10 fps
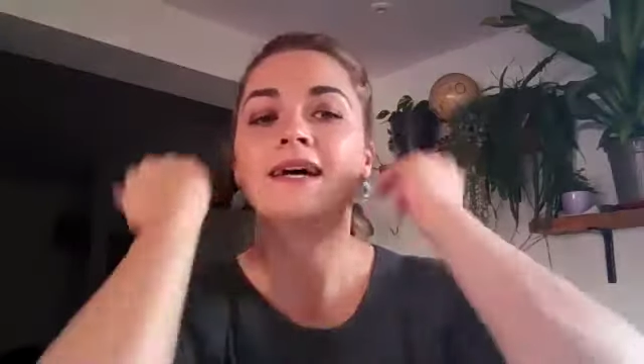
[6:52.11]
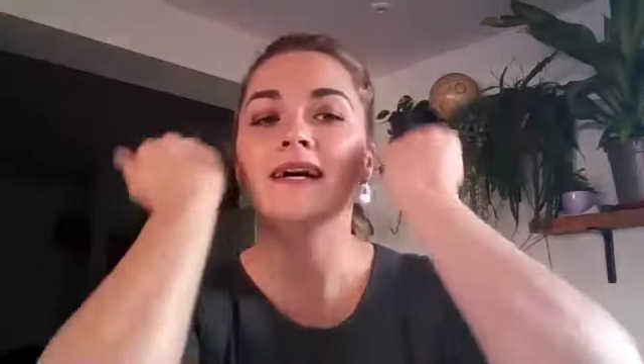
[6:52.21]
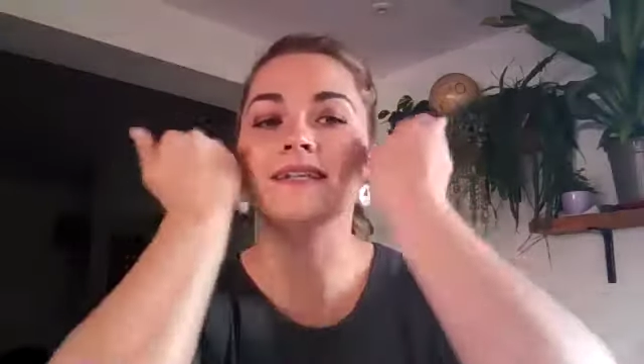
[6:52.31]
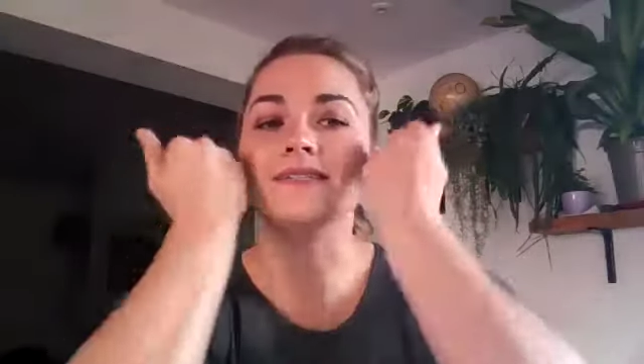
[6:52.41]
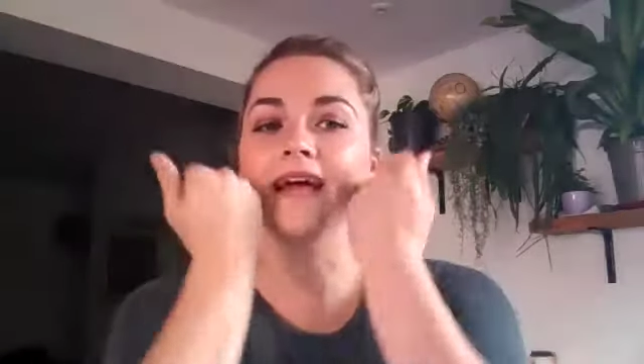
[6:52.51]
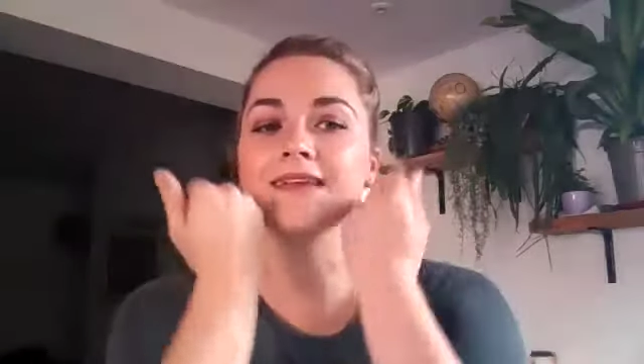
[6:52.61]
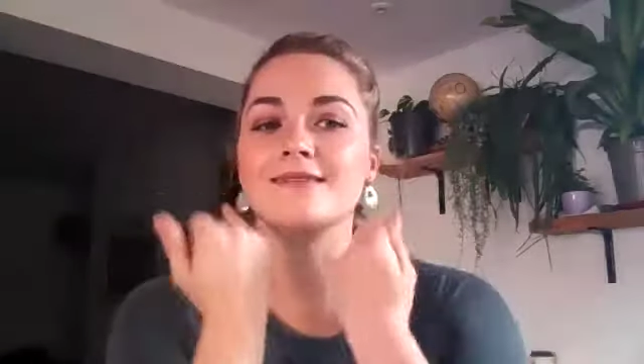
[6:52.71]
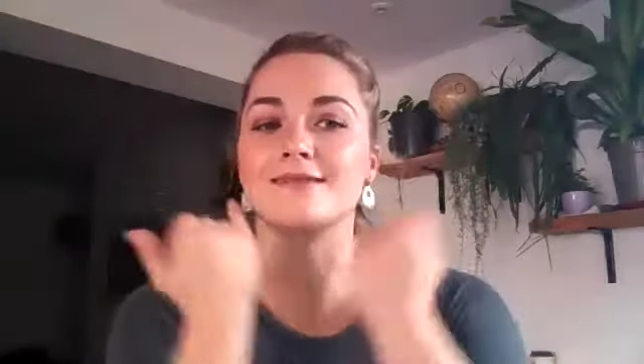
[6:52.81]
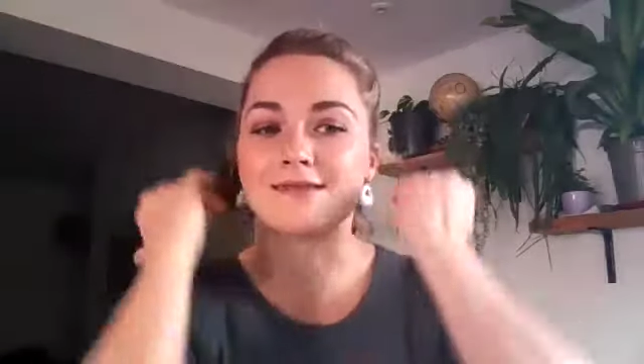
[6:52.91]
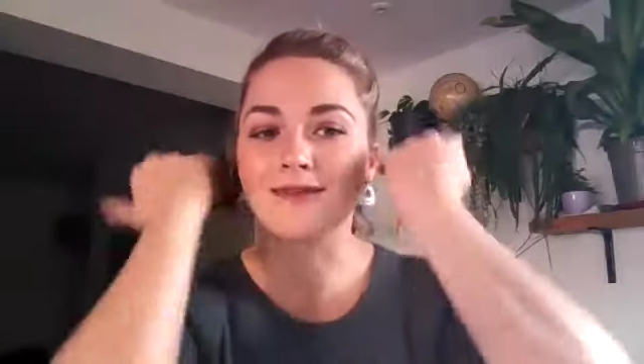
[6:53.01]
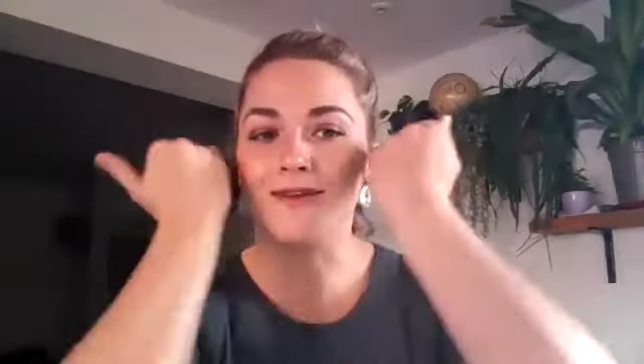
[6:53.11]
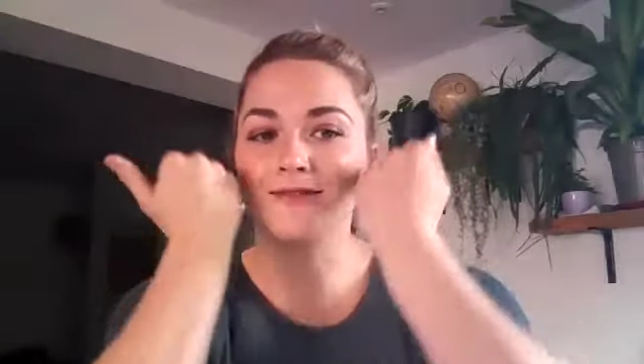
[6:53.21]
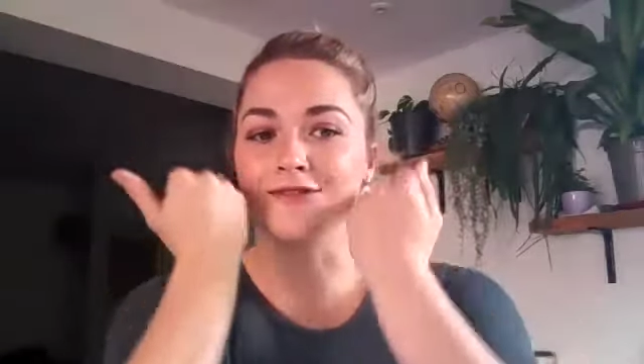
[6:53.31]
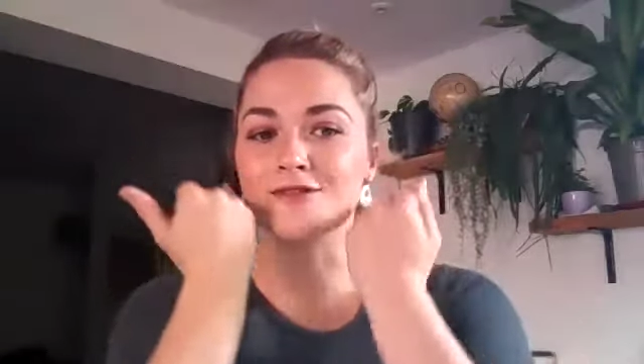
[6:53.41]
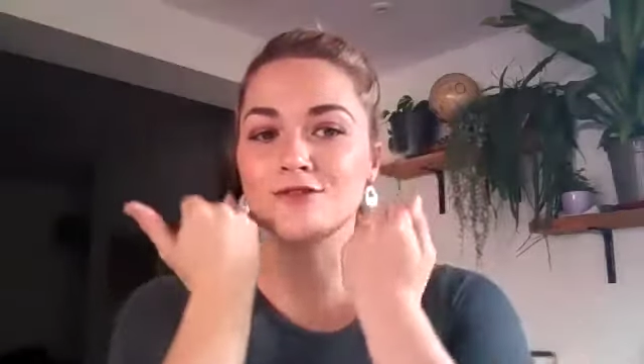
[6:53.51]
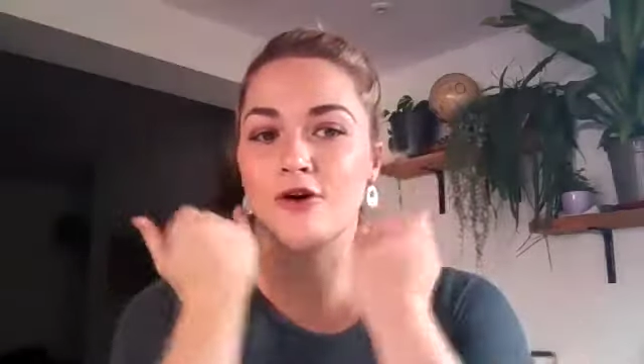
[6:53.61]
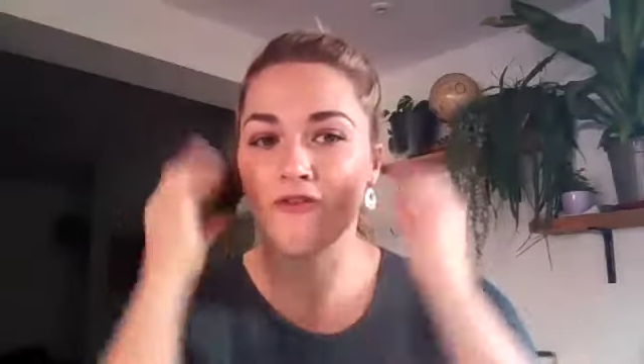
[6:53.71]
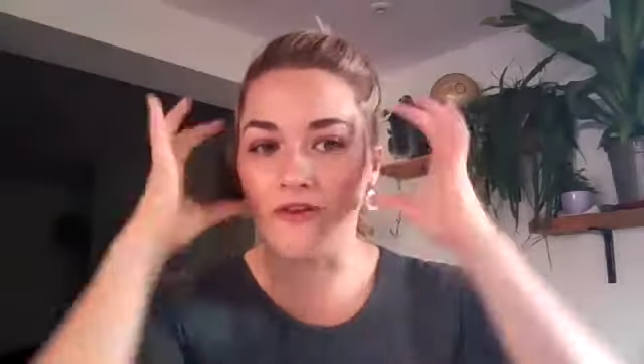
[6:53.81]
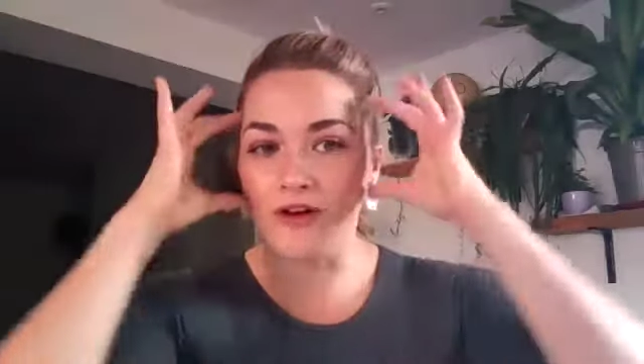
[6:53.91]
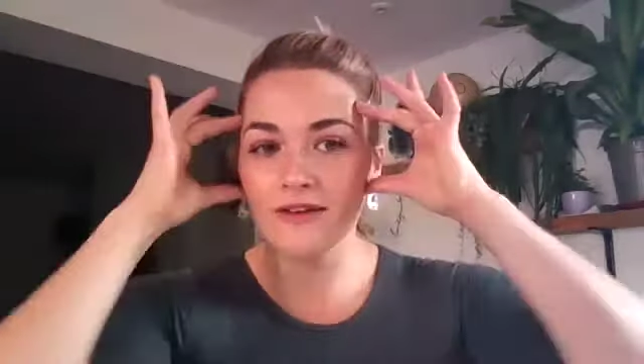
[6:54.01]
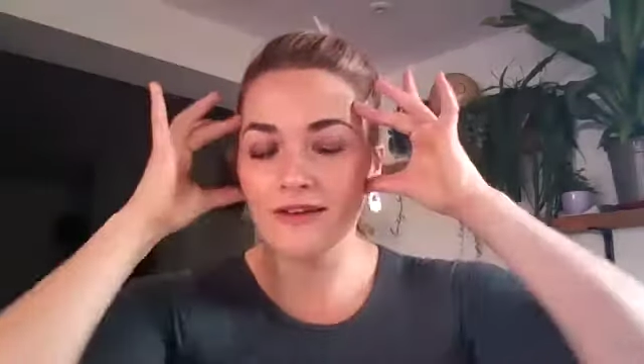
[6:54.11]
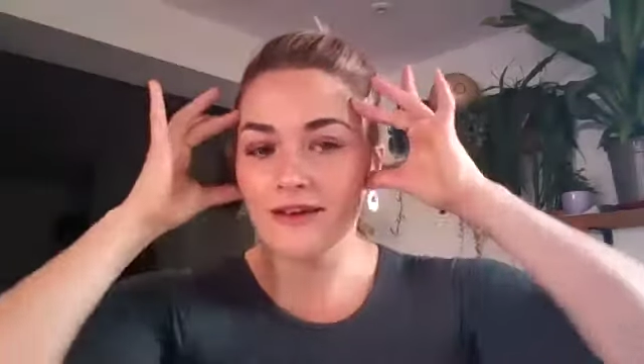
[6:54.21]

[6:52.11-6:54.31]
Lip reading: is getting you to start to soften